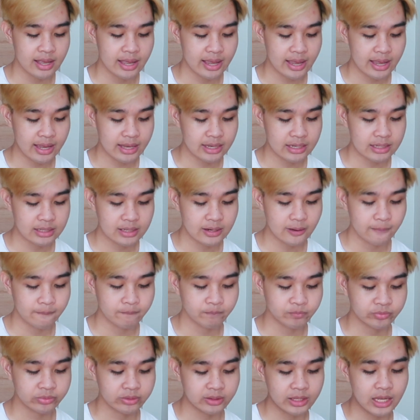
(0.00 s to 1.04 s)
And
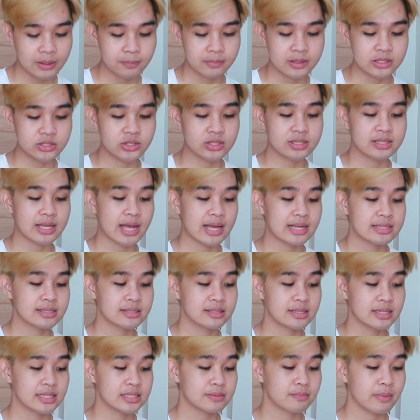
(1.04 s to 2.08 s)
yep, it just has
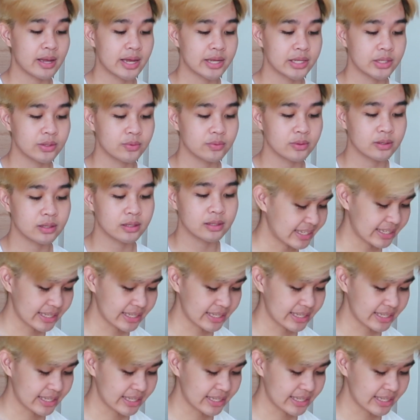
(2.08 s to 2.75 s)
this manual.